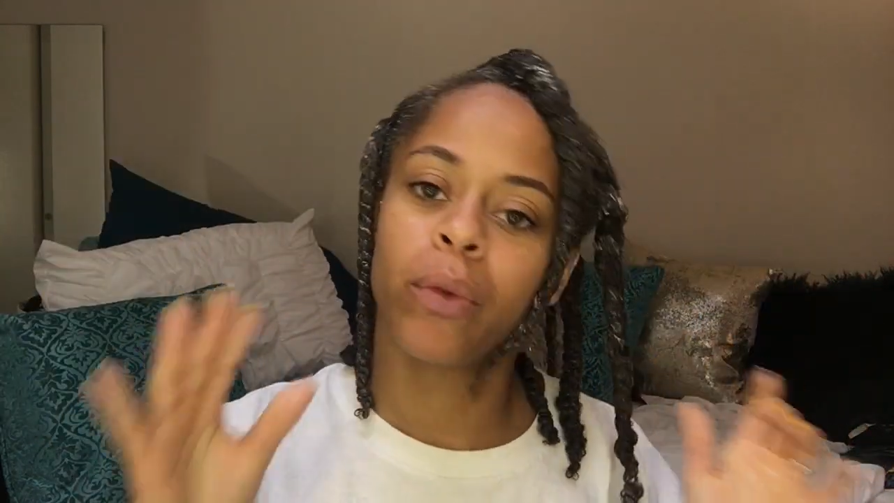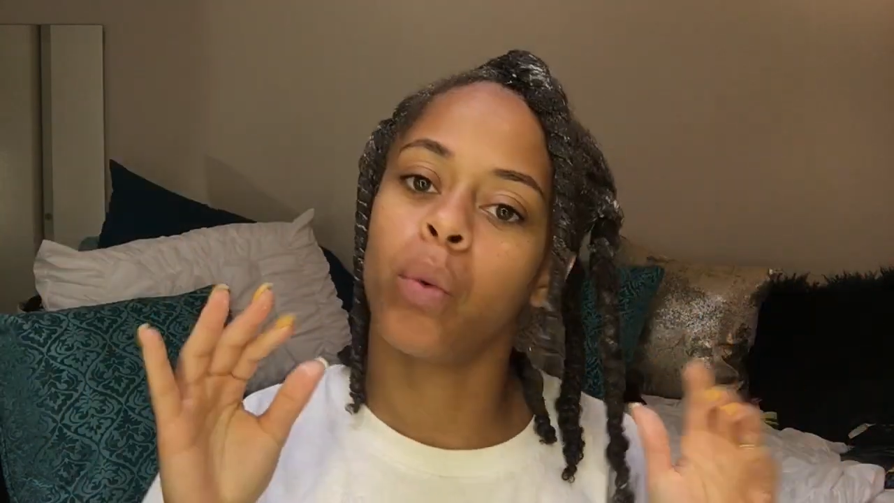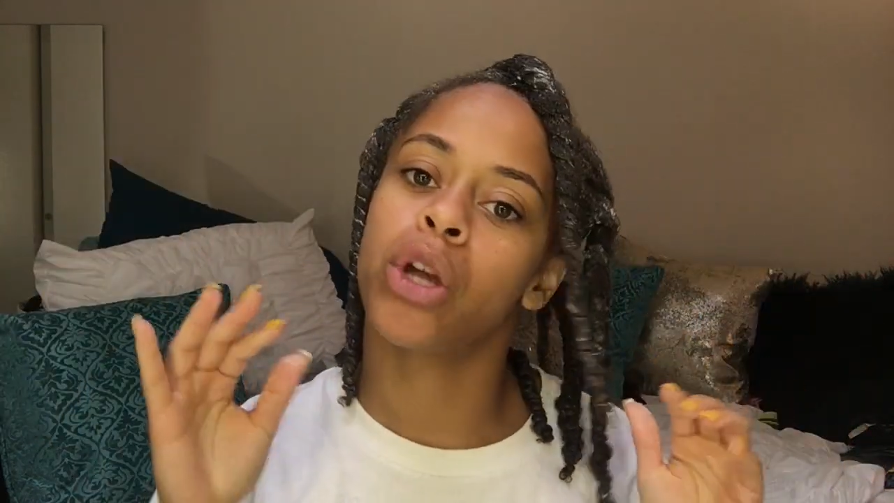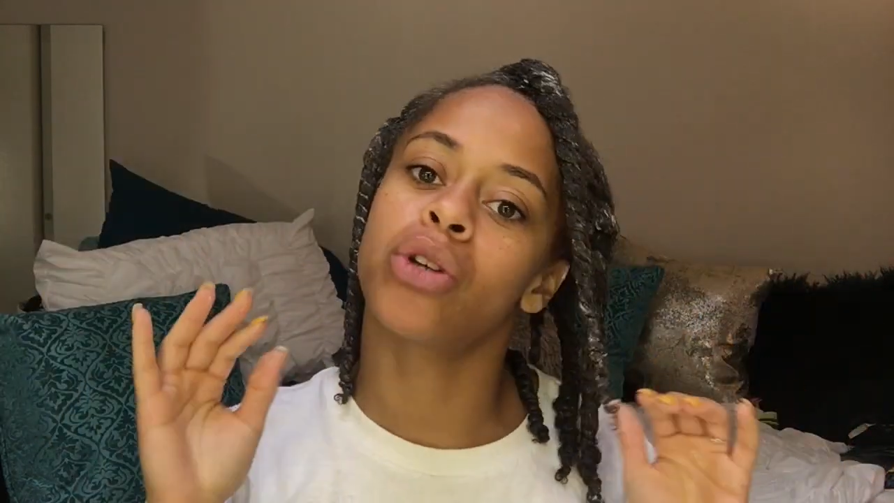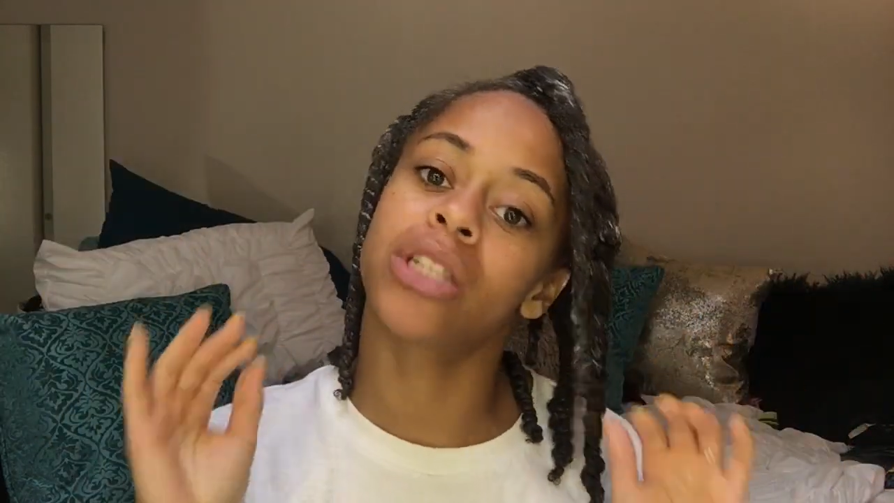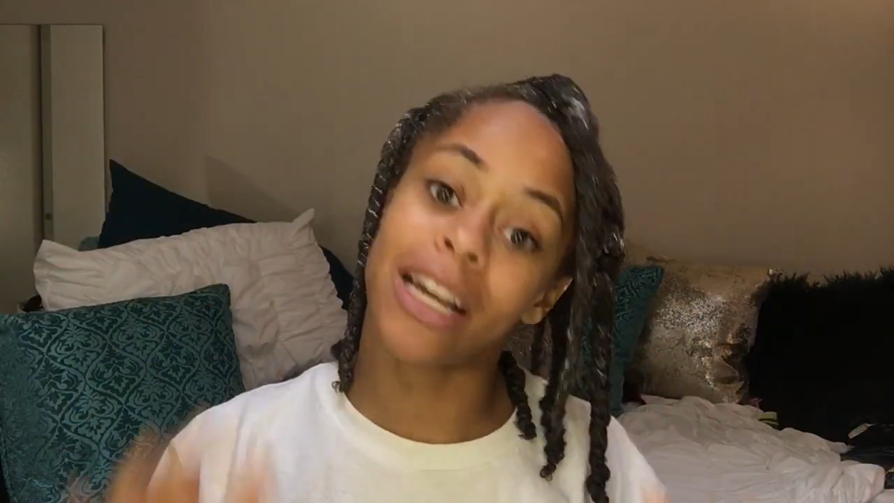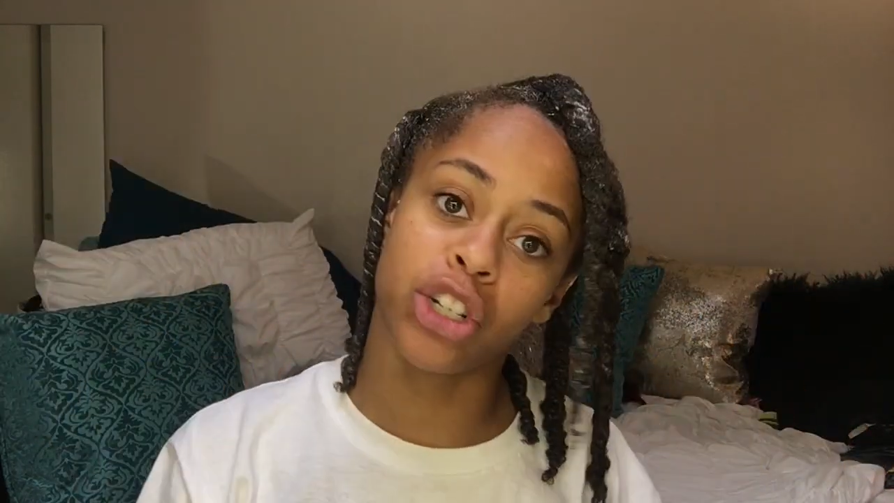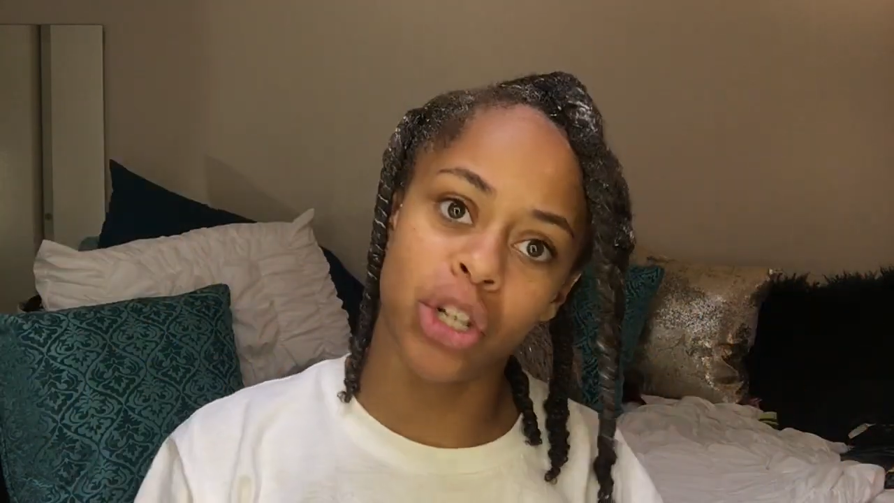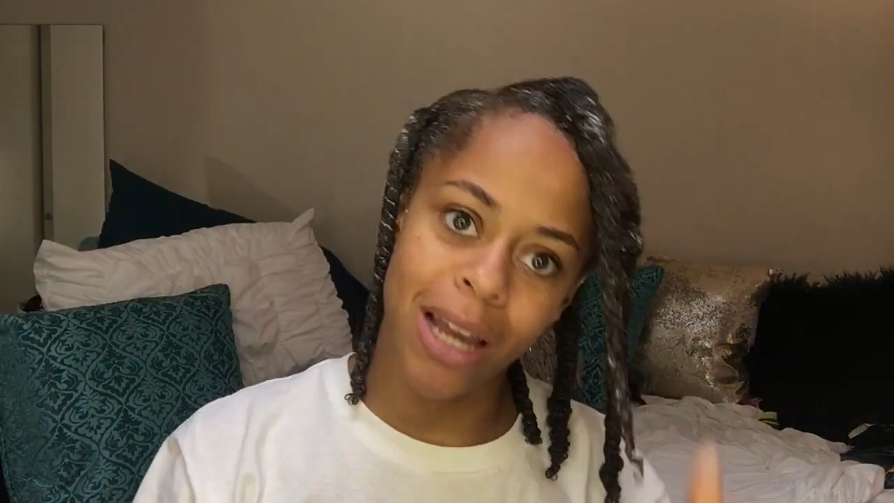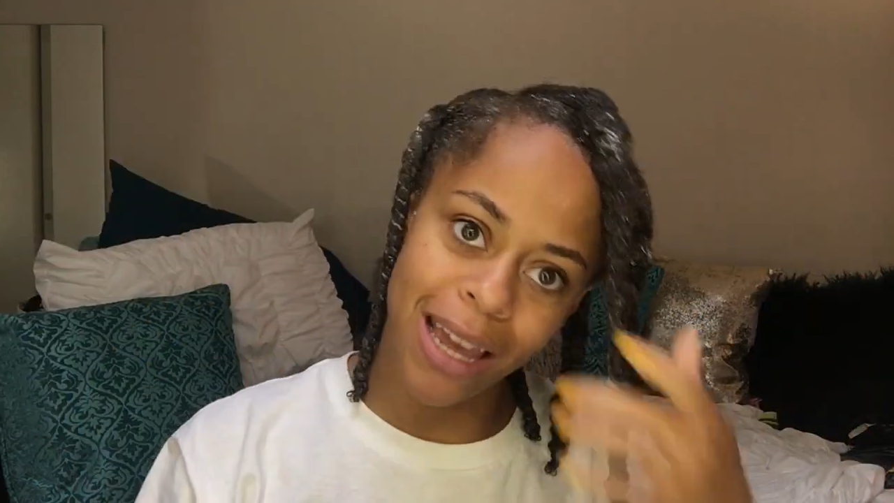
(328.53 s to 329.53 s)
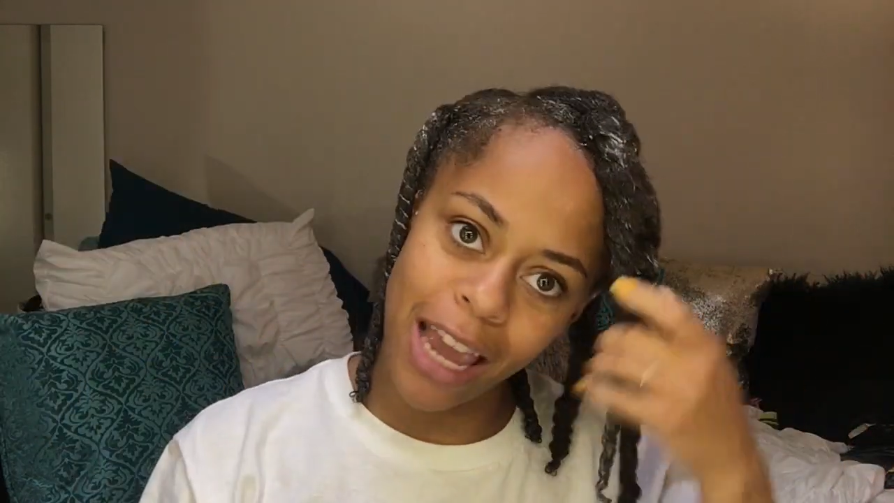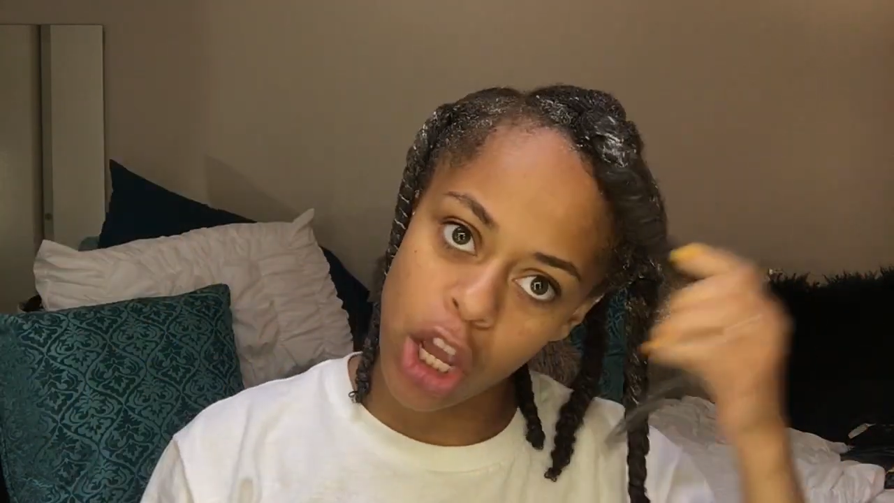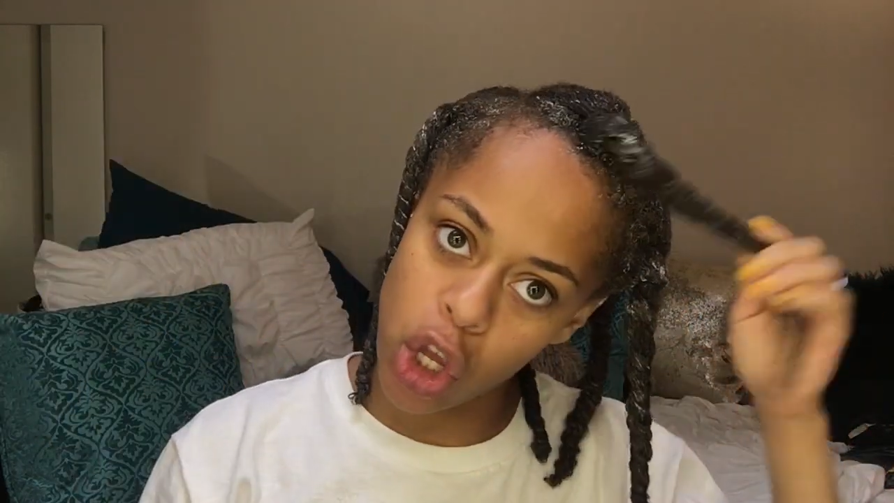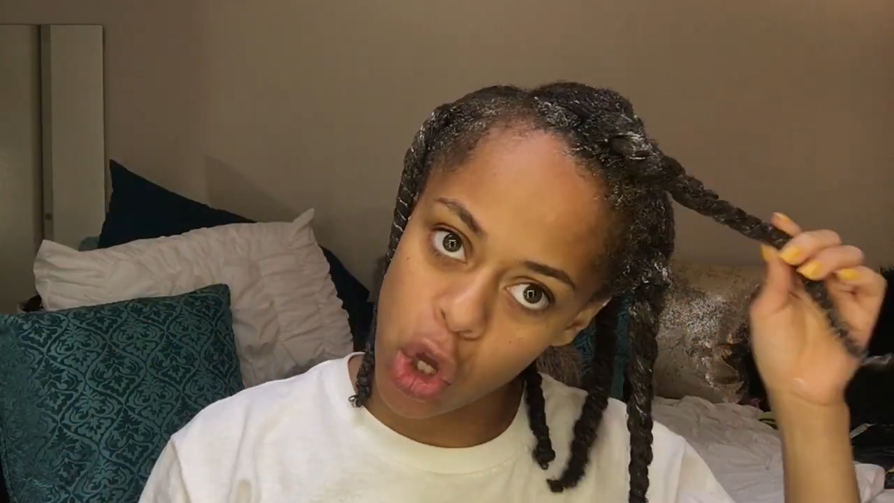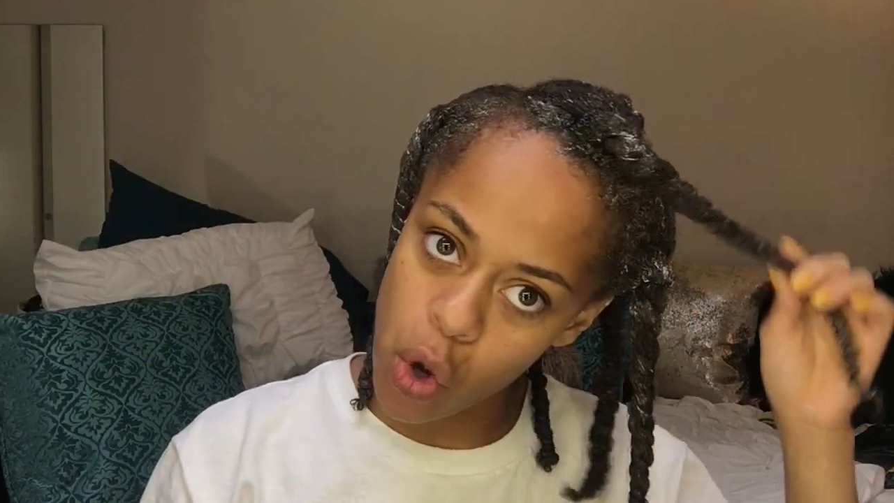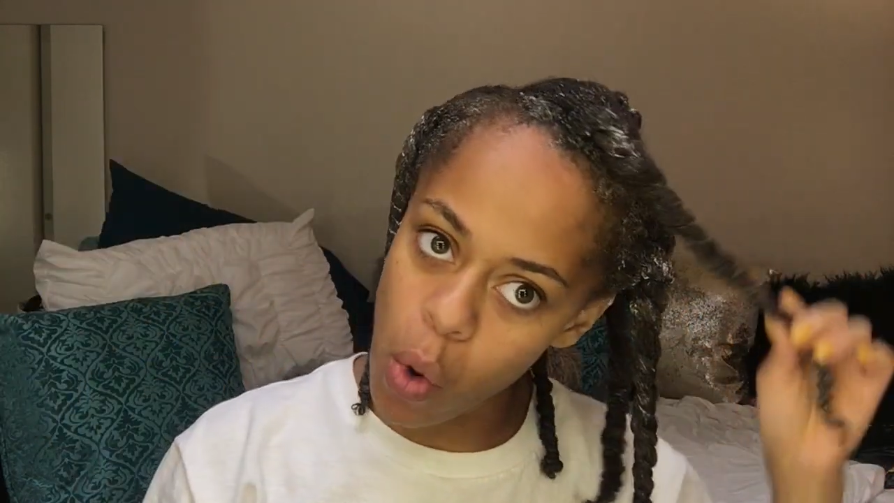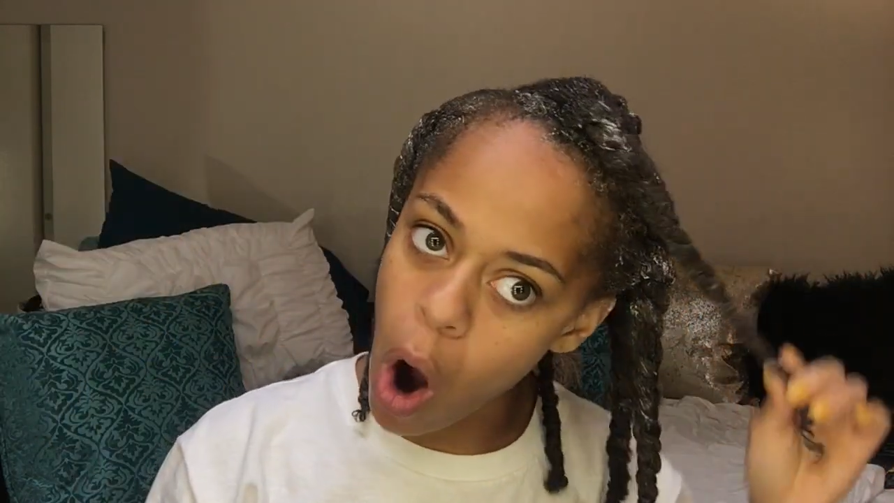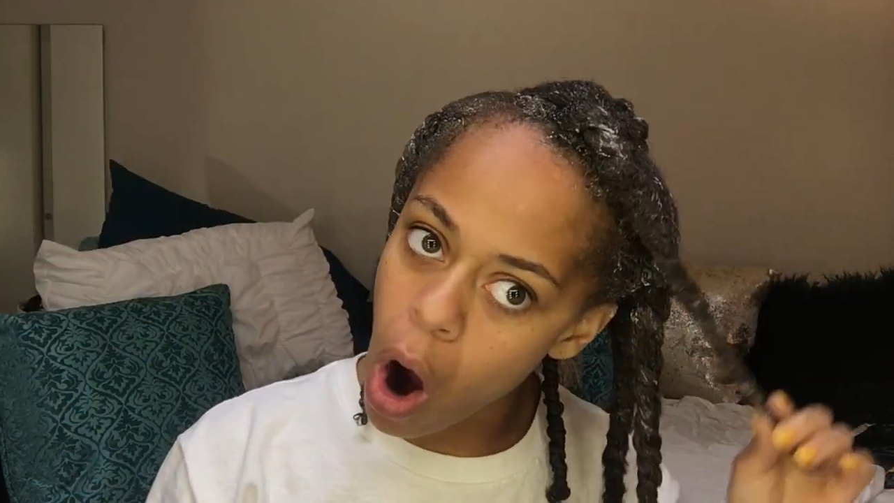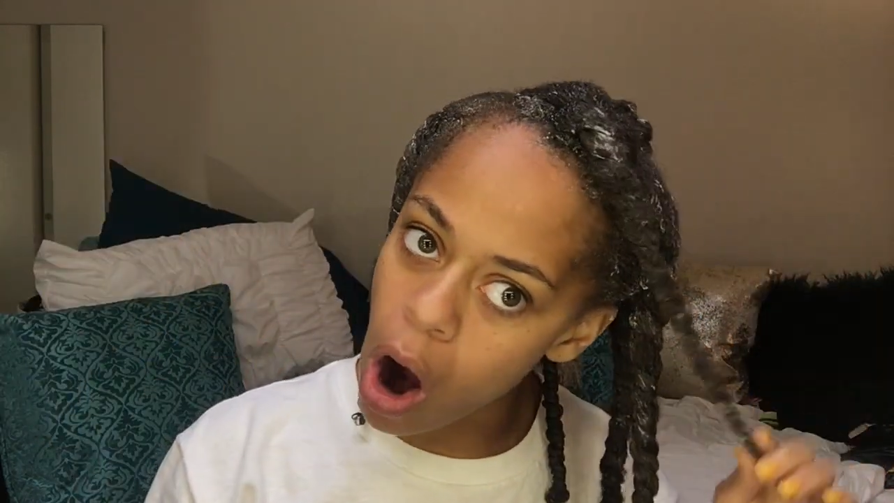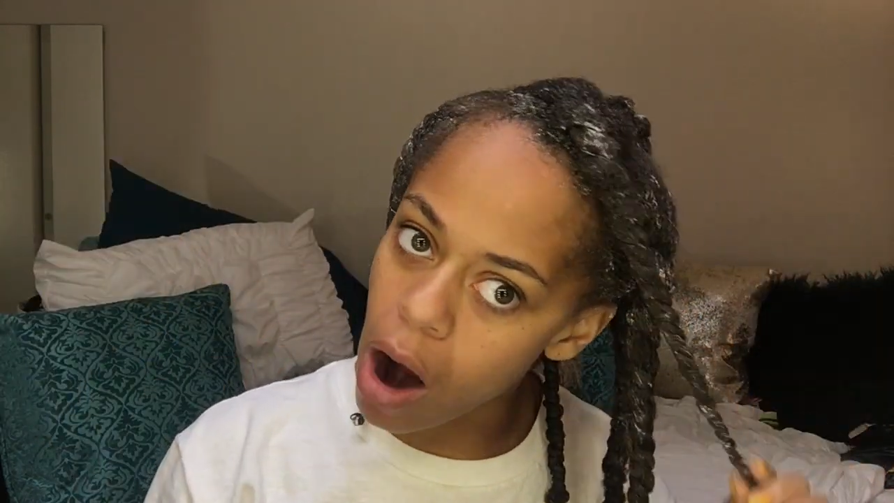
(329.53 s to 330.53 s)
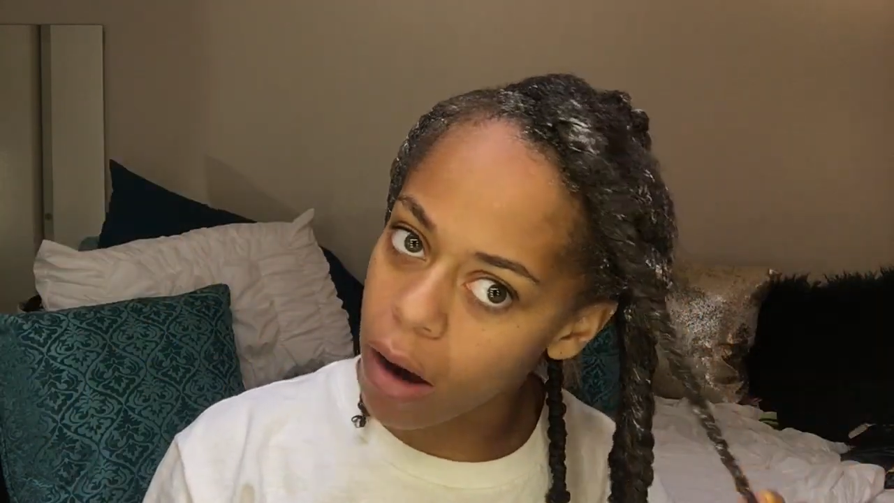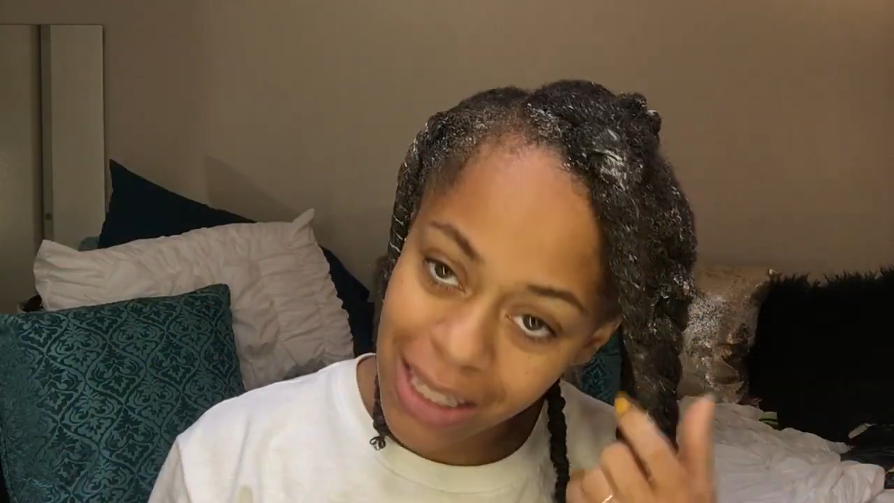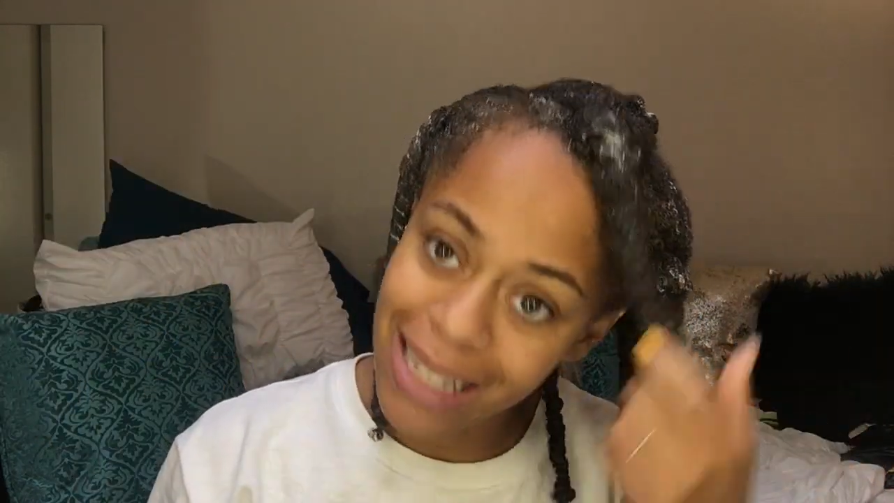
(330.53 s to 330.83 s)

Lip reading: when you're sectioning and you are